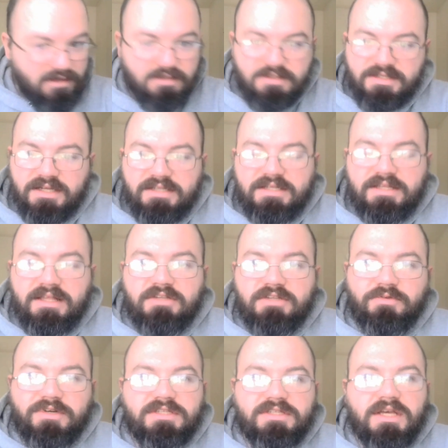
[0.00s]
See, I did that
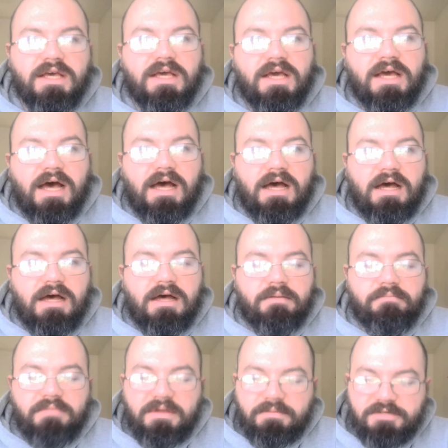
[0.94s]
twice.
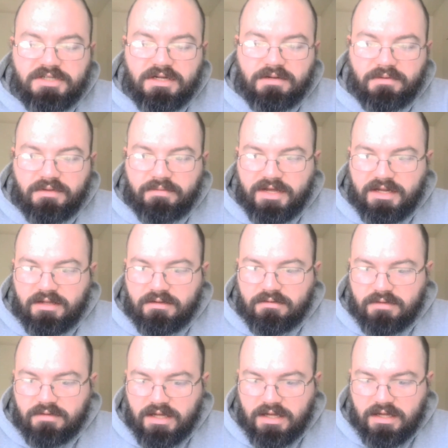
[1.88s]
Uh, maybe share it with a buddy,
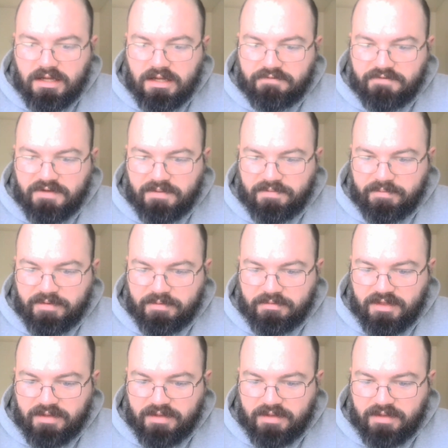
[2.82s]
a family member.